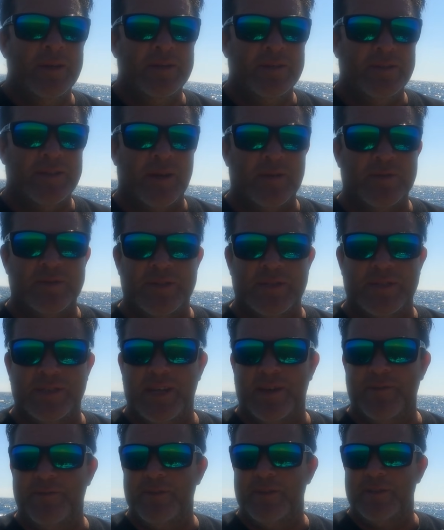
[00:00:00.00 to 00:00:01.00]
So that was a
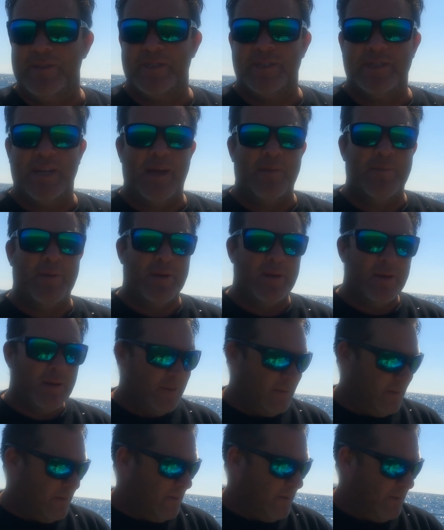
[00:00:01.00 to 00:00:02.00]
definite snapper.
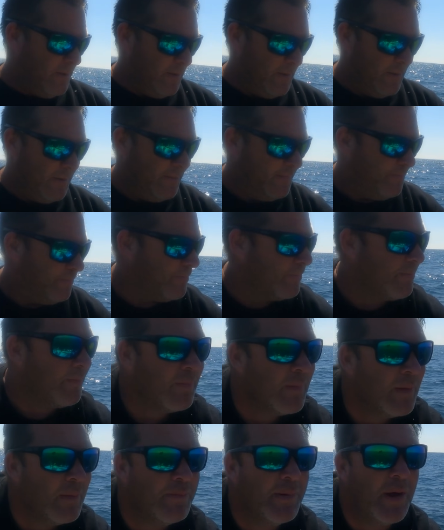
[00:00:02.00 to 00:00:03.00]

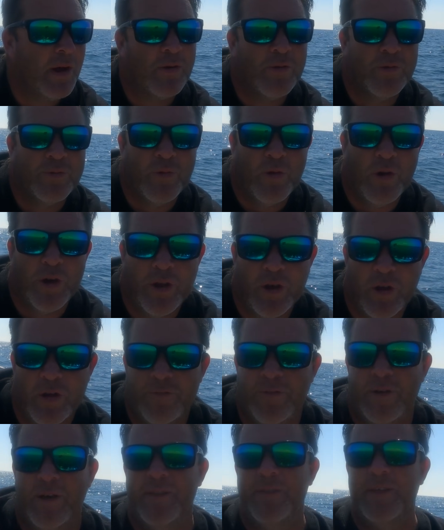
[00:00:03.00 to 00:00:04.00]
Buckled right
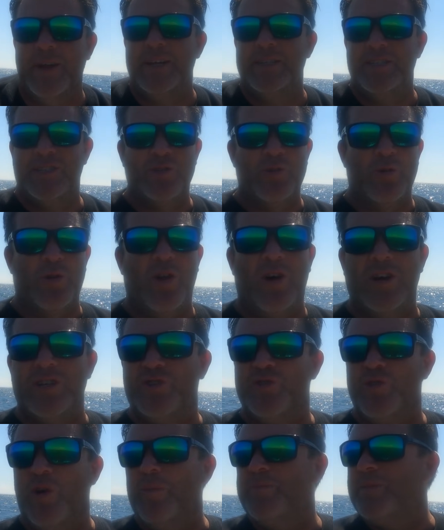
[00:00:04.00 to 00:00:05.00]
over and then he sort of like
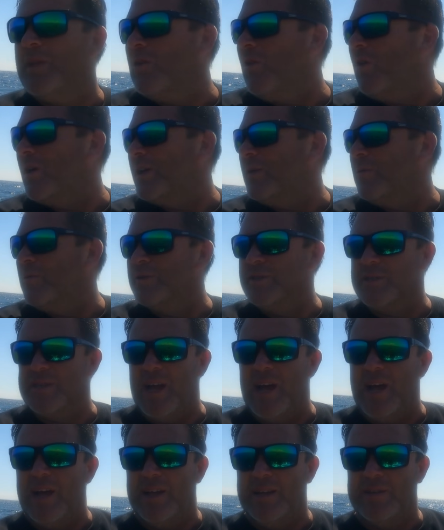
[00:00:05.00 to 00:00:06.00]
dropped it like he was
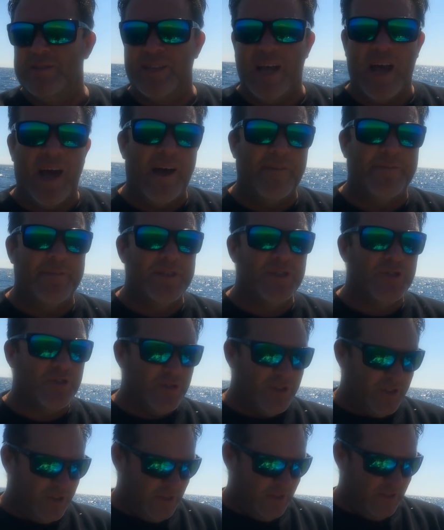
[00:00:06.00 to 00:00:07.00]
half
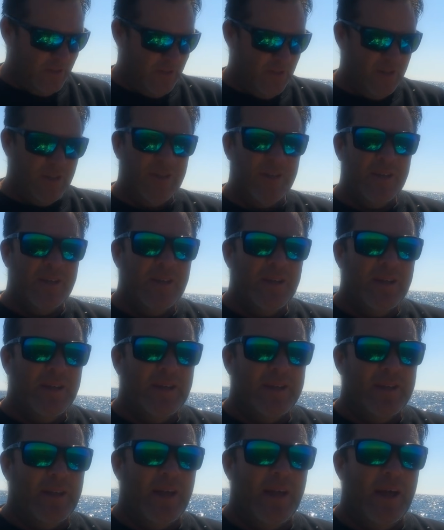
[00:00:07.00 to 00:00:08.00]
interested.
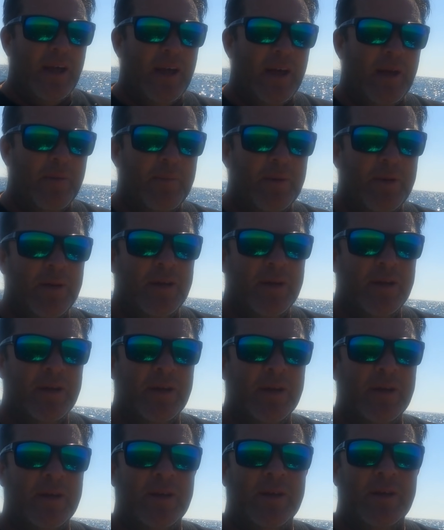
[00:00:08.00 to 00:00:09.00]
Yeah,
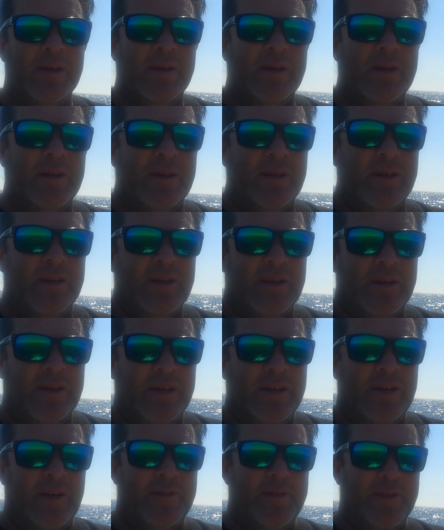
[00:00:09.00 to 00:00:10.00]

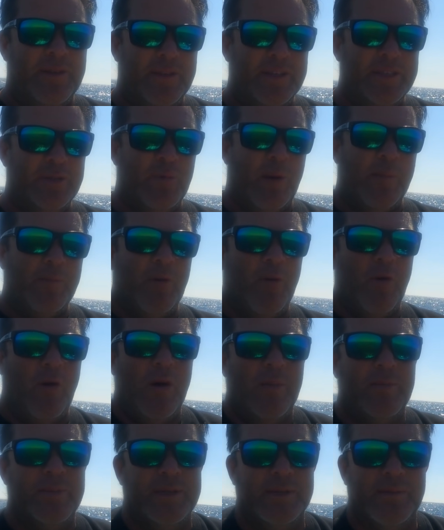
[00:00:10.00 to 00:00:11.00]
I think this one
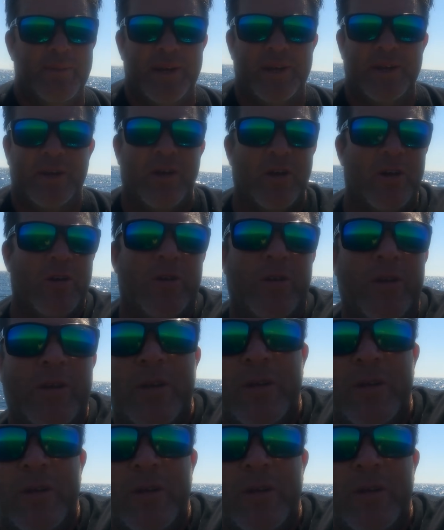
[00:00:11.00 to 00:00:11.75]
behind me is about to go.